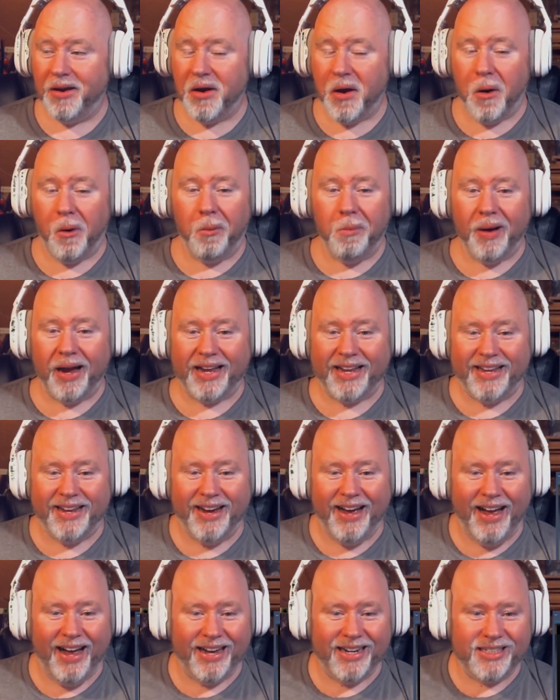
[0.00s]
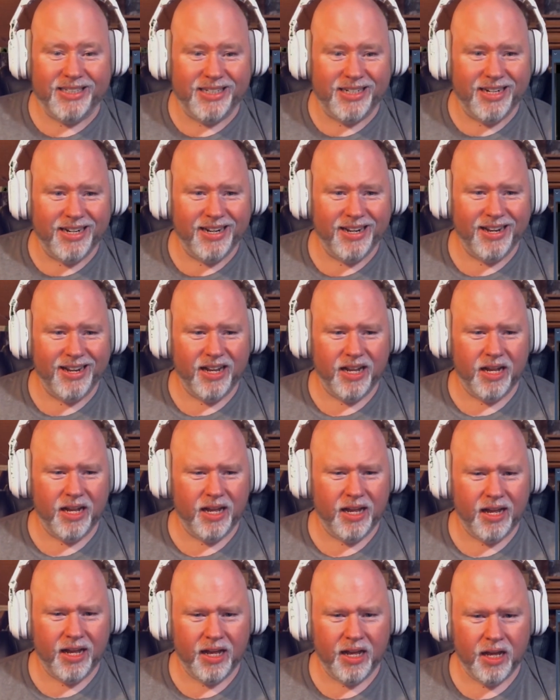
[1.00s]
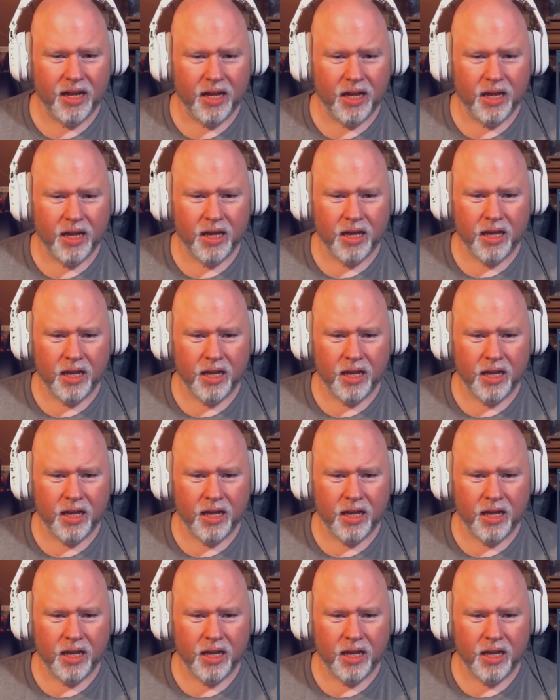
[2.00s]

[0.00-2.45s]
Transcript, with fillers: Oh my gosh. How do we win?